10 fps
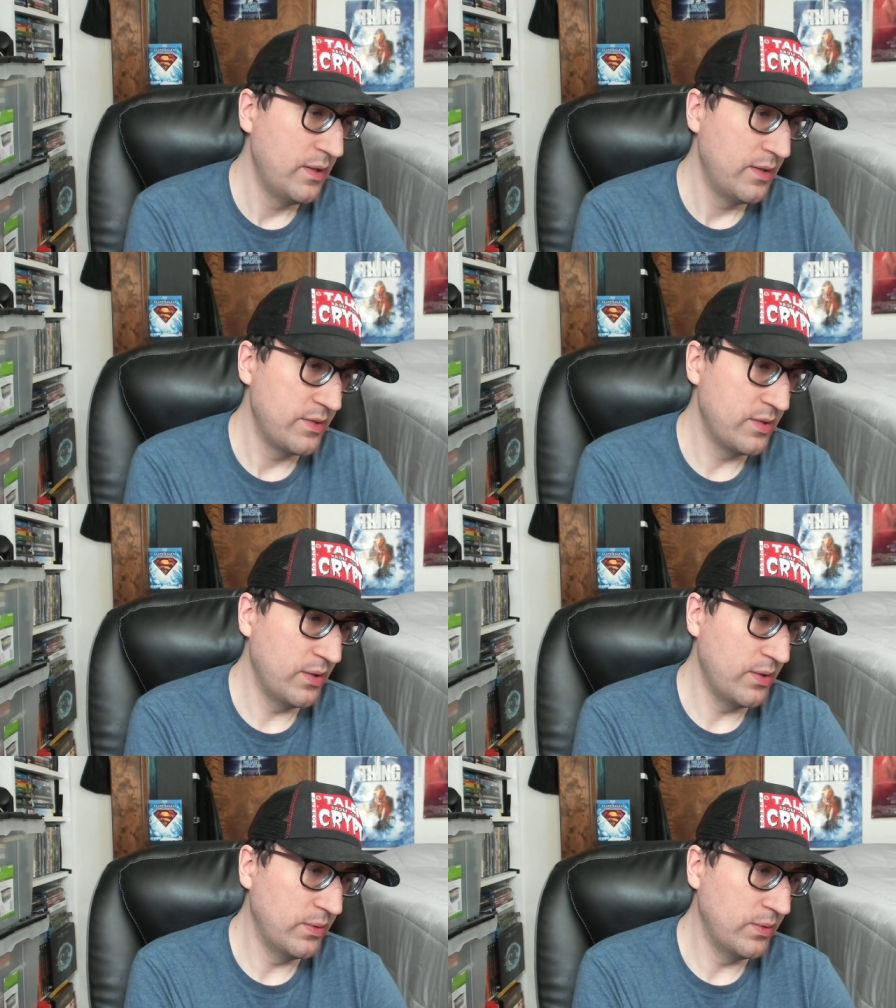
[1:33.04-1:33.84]

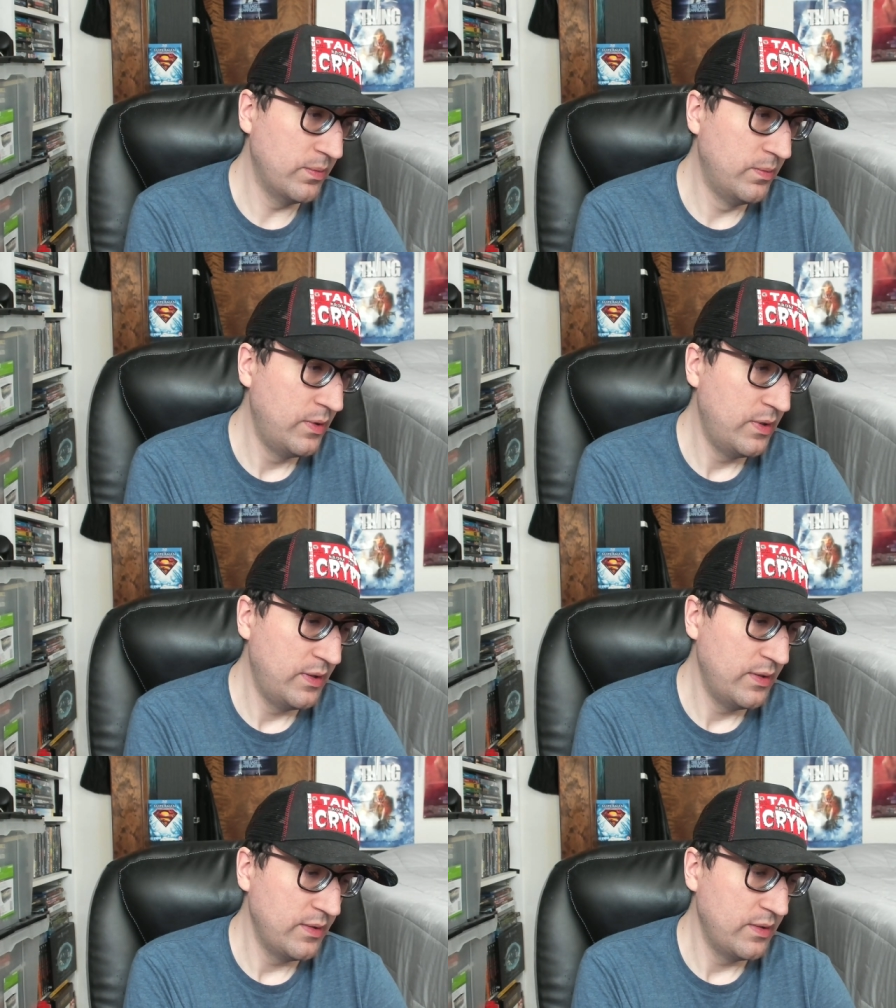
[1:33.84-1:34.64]
So
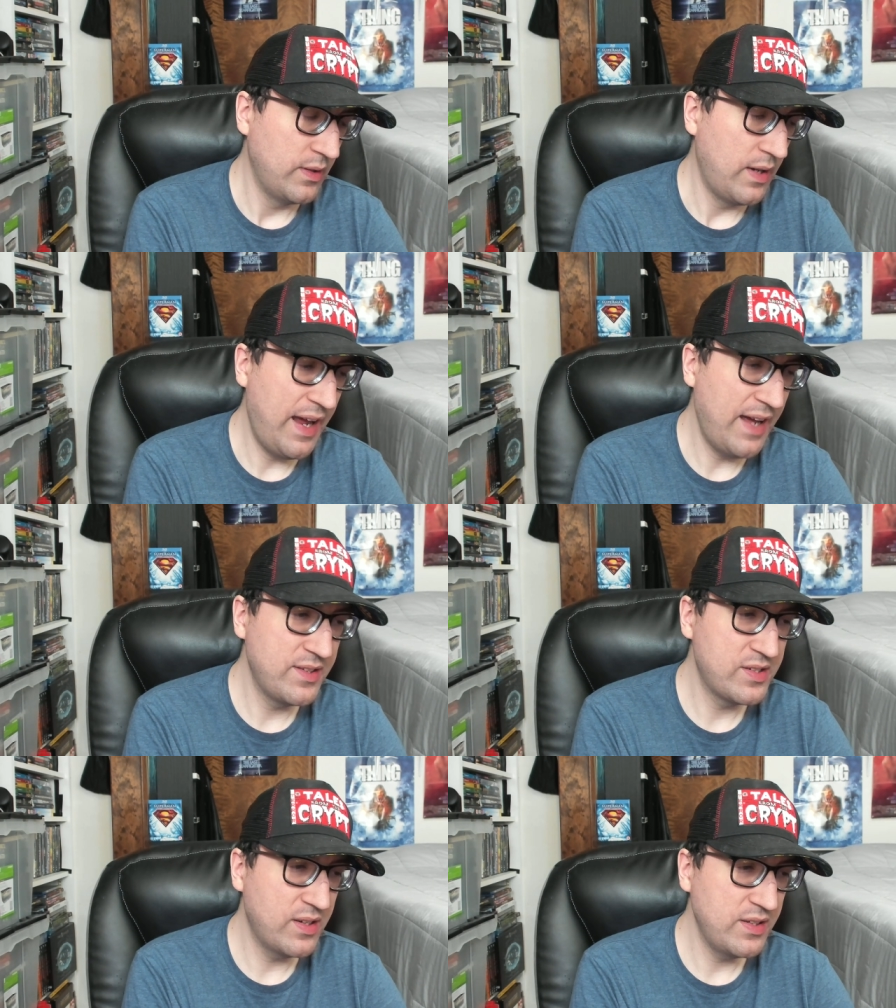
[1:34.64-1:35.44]
I had
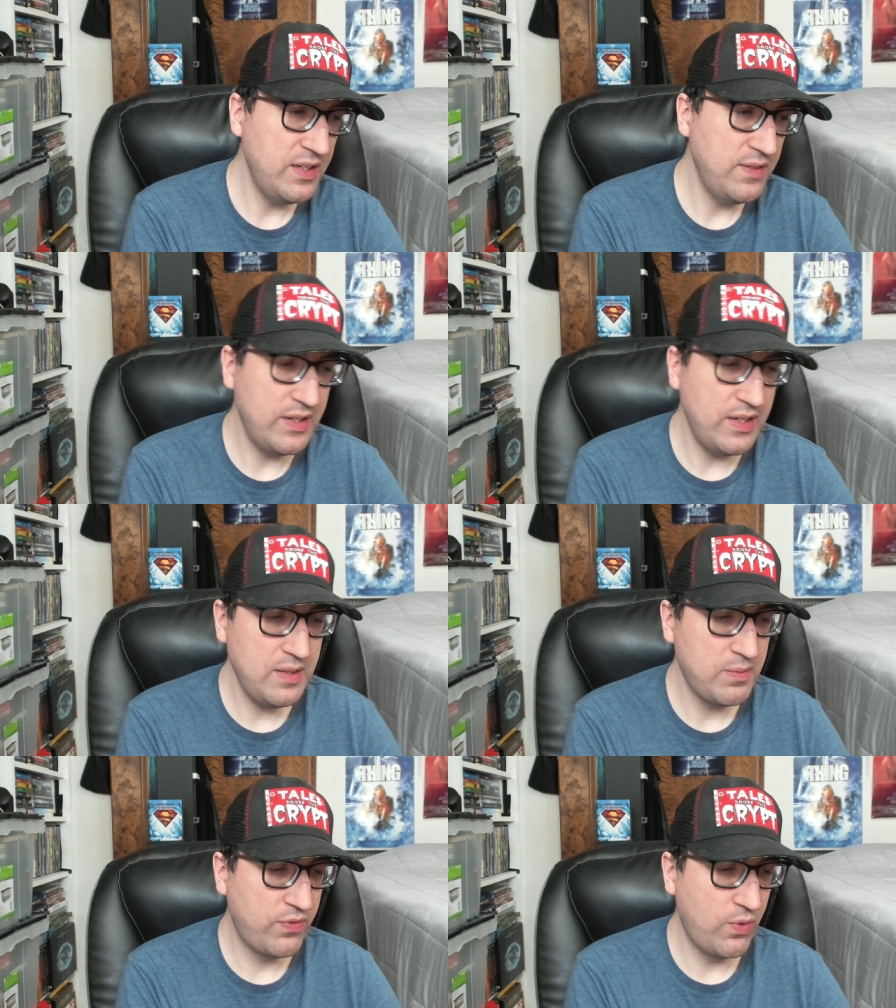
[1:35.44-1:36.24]
this on
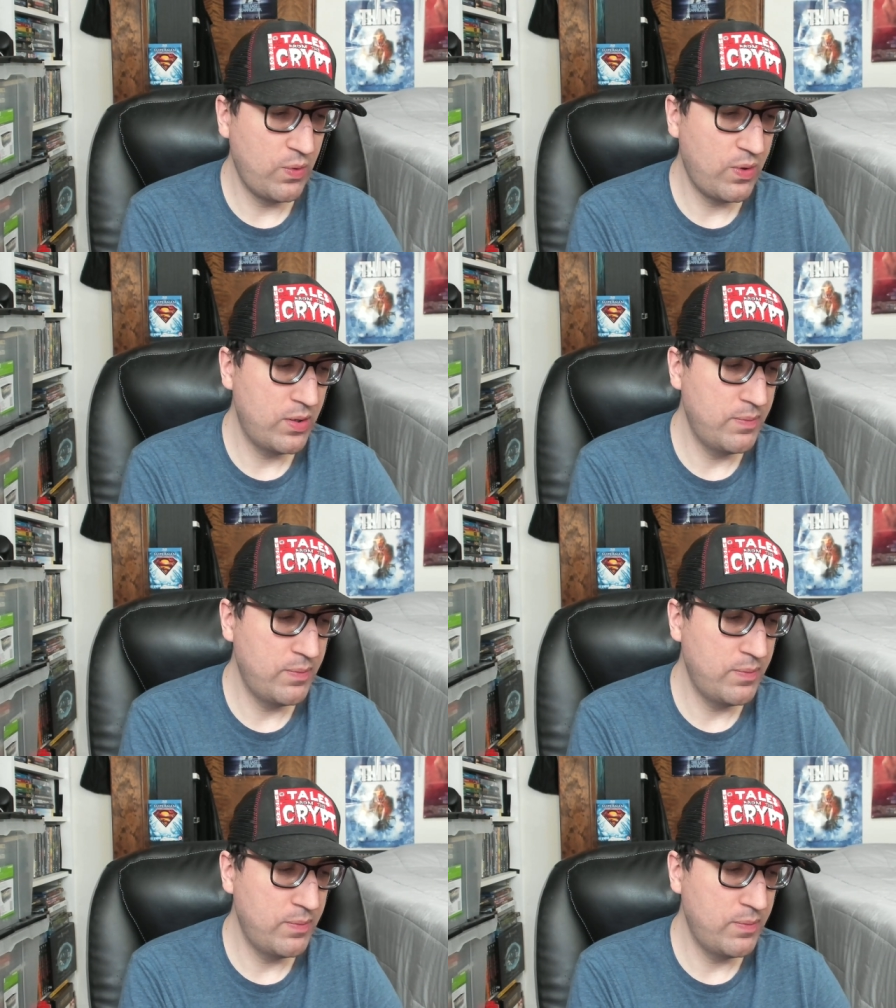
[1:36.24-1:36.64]
DVD before,